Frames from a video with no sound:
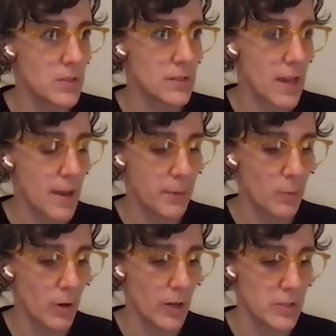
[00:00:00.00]
just happened
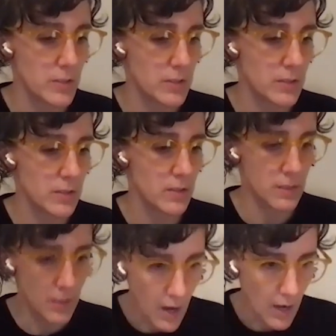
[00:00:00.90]
where I just
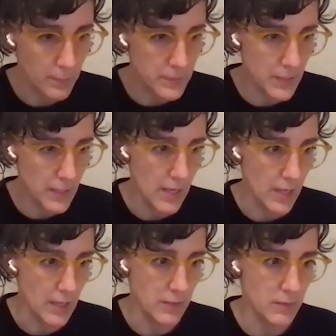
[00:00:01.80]
stopped.
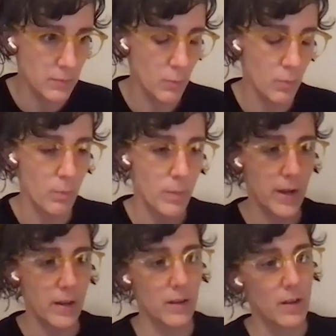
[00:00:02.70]
And
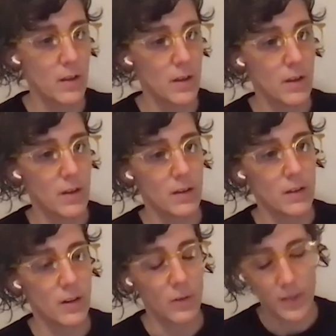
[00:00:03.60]
my,
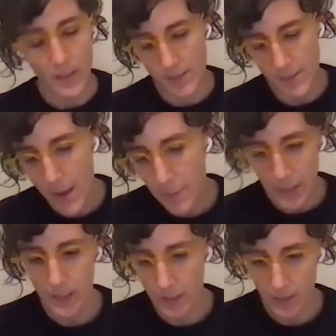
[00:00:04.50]
in
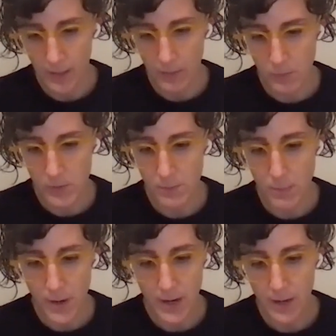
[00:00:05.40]
examining it, it was
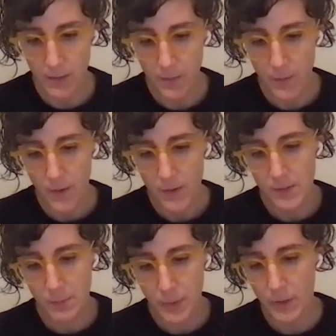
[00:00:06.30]
my
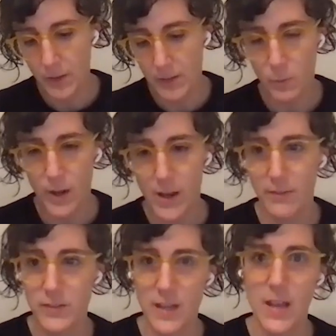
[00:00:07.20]
spirit's way
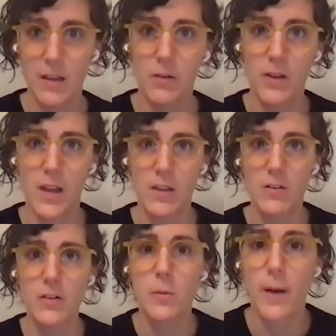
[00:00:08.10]
of saying, okay,
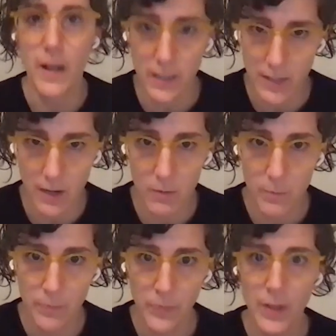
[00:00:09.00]
you're in your body now.
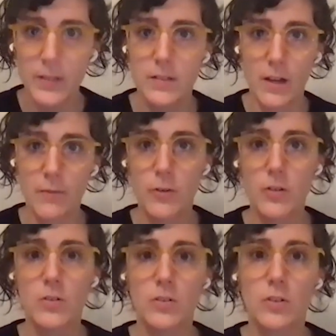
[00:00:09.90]
It's time for
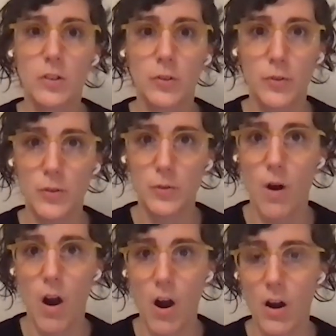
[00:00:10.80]
you to learn who you
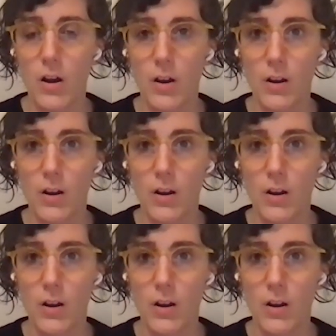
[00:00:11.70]
are,